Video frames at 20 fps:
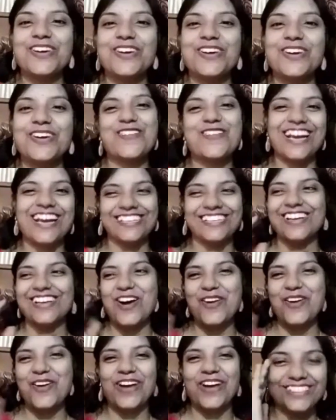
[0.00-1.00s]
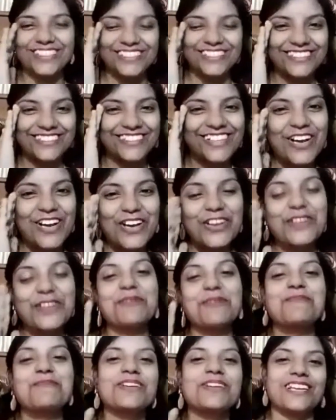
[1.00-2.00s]
now, I can't remember
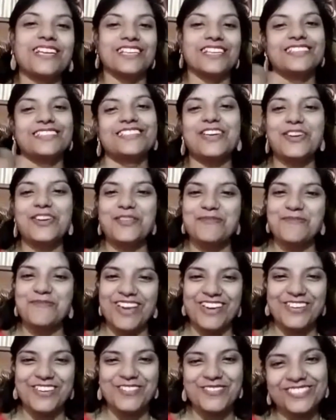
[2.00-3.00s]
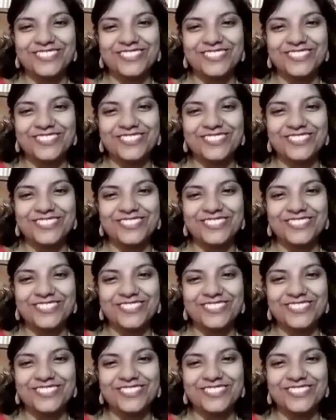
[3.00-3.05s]
anything, ma'am.